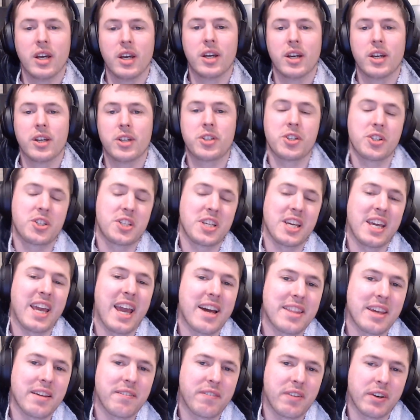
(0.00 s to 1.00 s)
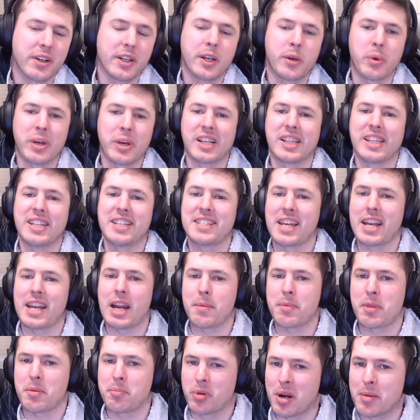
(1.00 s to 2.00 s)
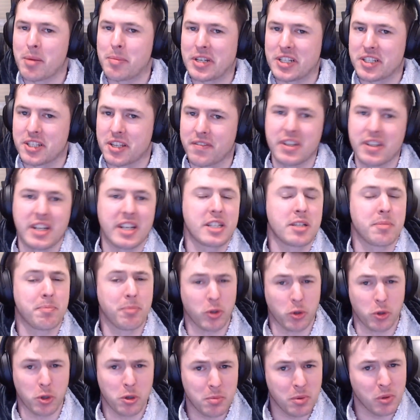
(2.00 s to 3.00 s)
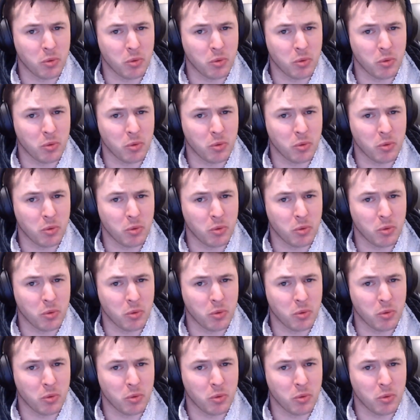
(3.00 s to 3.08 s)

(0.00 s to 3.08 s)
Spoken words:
Do you see how they very quickly set up the premise of an explorable